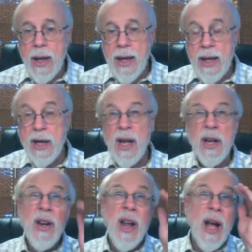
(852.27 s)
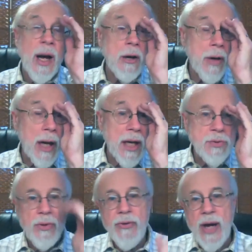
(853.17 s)
in a
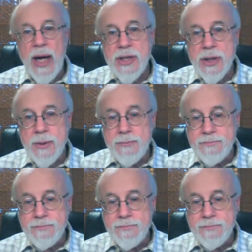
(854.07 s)
gradual fashion.